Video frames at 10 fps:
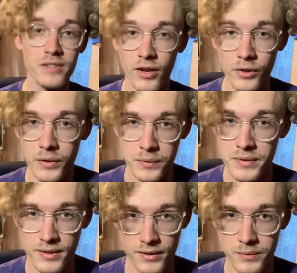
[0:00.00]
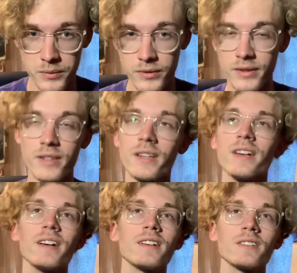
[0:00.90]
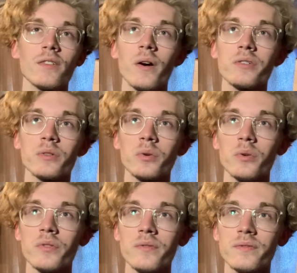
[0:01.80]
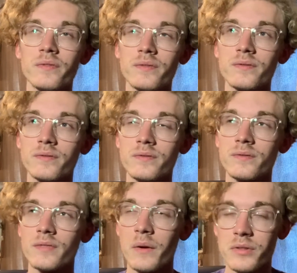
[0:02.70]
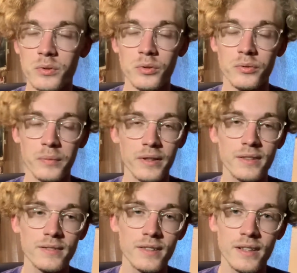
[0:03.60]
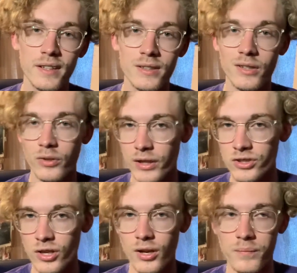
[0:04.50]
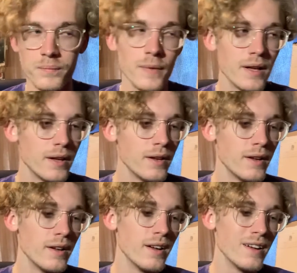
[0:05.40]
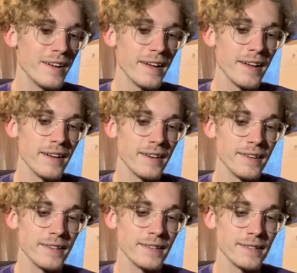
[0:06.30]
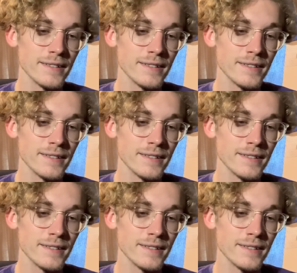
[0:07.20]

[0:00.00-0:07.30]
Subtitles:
not know he was in this movie. So that was cool for me. He did a great job. And